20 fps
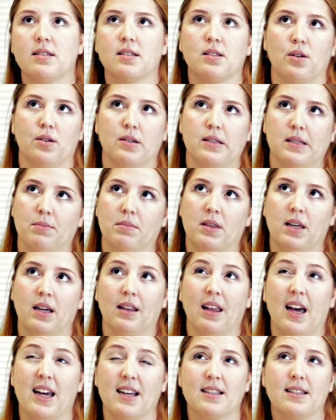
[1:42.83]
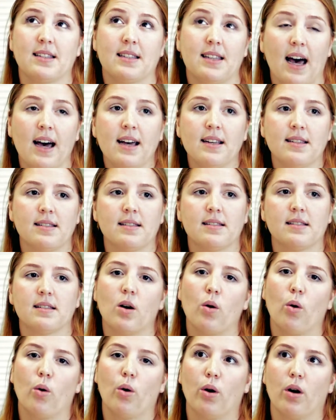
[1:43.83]
so something like SAS
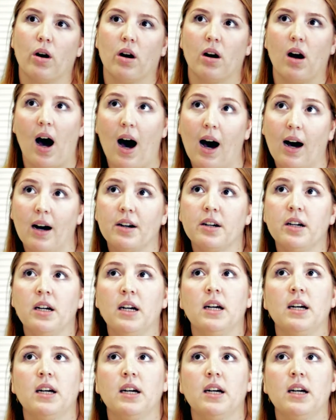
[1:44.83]
or R